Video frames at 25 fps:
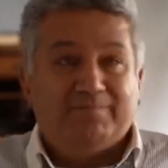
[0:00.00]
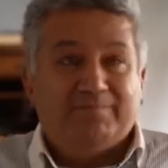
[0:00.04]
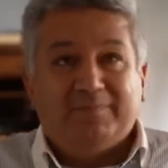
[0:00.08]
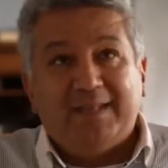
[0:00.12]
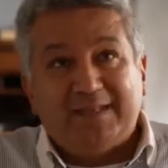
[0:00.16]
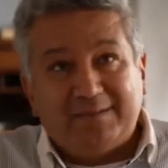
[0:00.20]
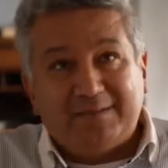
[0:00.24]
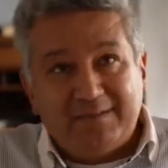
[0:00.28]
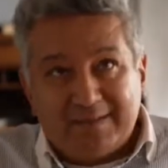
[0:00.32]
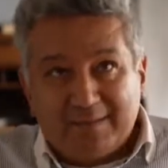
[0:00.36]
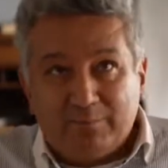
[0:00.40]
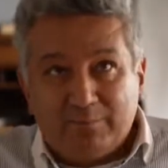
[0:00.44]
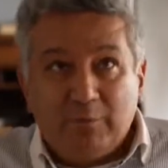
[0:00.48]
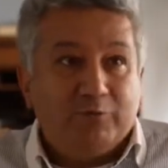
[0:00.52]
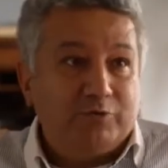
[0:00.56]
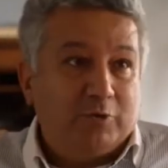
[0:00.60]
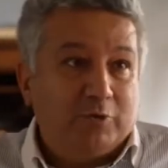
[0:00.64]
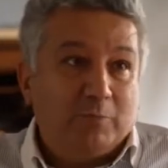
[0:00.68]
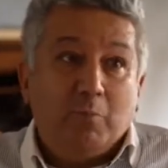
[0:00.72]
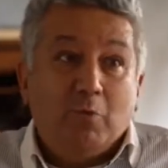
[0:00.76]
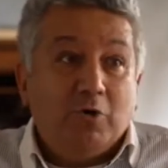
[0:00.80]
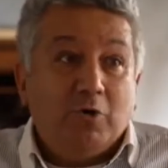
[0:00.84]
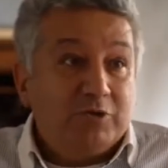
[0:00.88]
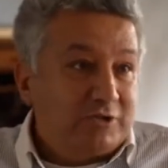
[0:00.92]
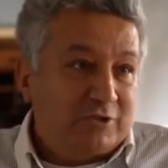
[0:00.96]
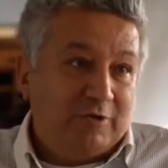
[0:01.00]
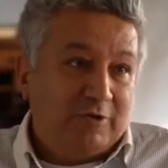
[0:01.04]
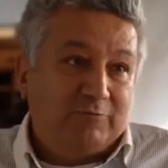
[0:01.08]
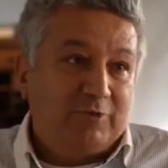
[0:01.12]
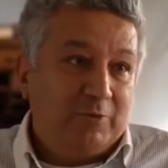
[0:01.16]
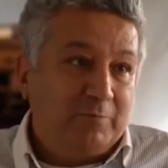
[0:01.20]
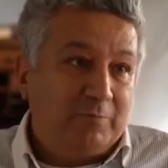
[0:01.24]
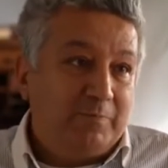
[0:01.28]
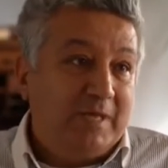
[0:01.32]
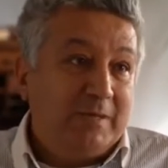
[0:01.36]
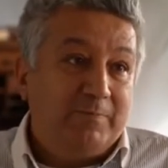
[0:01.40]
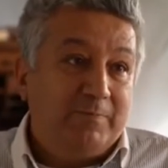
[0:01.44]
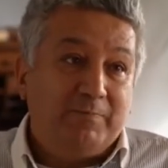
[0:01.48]
not some of the, most of
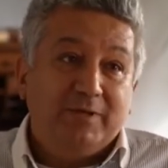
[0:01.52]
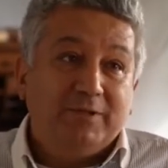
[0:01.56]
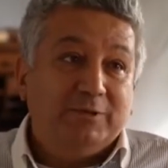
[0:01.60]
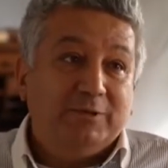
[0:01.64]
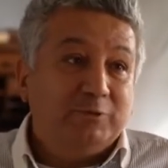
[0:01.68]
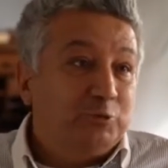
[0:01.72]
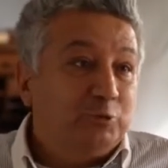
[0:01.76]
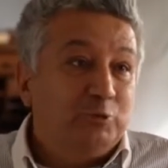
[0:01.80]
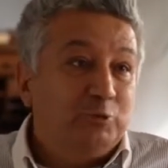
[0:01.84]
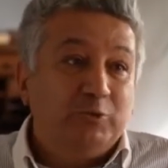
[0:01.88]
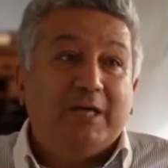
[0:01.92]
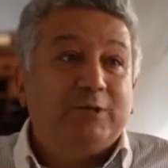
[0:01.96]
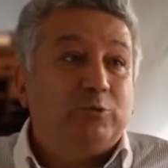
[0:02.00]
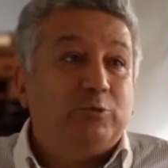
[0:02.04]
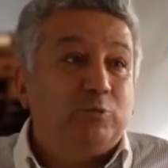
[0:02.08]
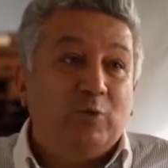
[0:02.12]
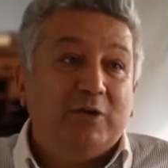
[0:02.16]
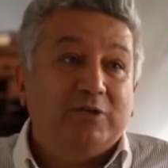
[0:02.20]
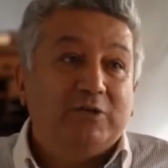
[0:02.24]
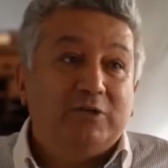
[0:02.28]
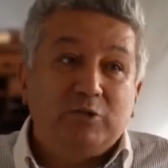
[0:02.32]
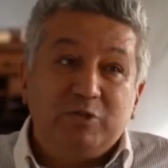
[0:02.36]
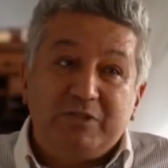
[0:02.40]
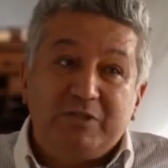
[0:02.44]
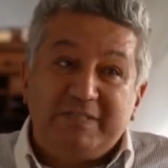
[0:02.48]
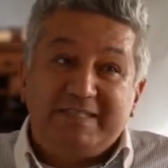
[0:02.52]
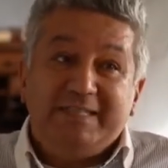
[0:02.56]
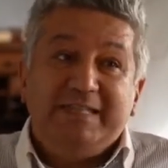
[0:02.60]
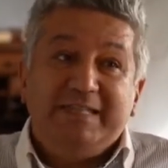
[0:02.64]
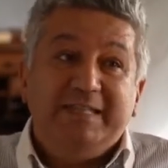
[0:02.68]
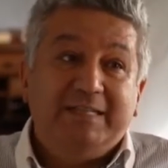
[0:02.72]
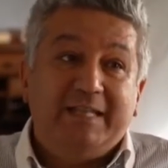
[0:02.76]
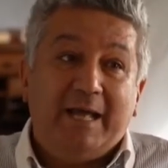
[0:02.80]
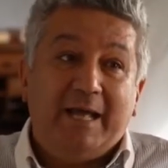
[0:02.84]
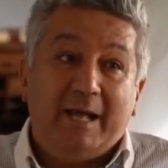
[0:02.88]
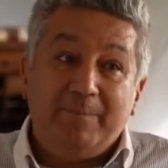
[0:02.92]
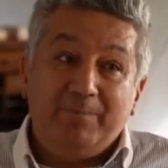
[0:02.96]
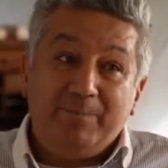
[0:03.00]
the people, do not want to see
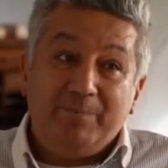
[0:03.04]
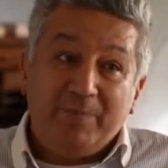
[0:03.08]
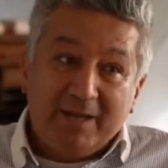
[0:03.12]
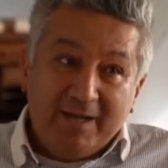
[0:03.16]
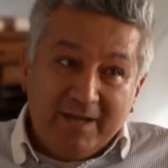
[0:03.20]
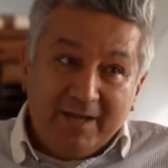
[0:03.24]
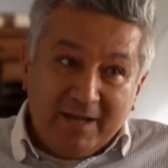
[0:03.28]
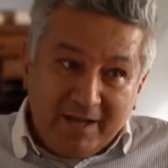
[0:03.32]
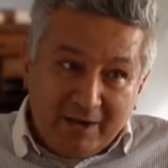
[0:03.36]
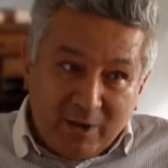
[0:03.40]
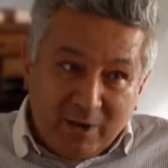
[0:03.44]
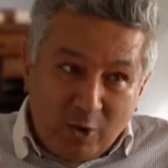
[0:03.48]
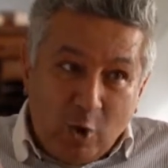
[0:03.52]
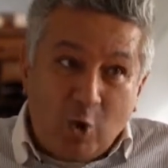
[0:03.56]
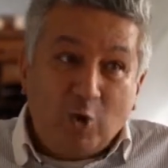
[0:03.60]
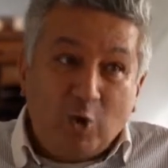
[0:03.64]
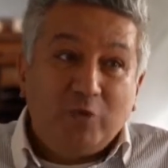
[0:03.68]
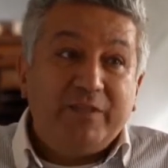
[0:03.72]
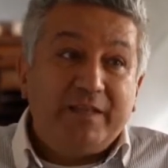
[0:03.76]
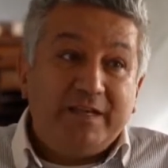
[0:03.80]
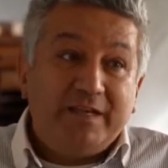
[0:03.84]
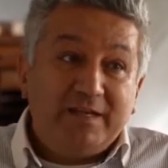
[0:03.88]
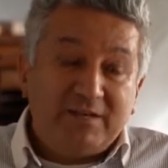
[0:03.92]
them on